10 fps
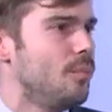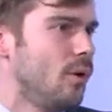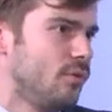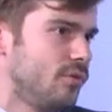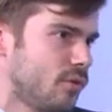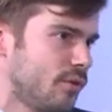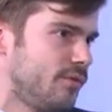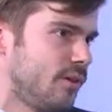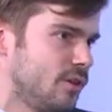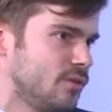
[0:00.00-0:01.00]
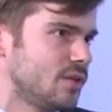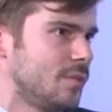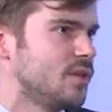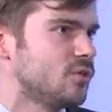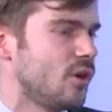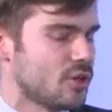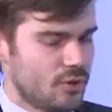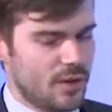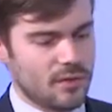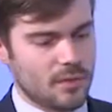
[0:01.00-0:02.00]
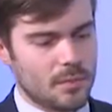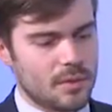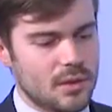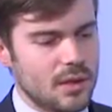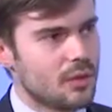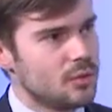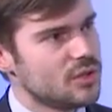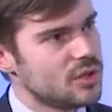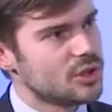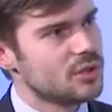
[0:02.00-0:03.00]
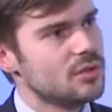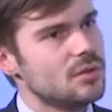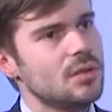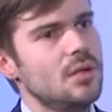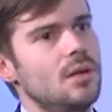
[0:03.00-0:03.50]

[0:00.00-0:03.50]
both for funds, structuring the acquisition,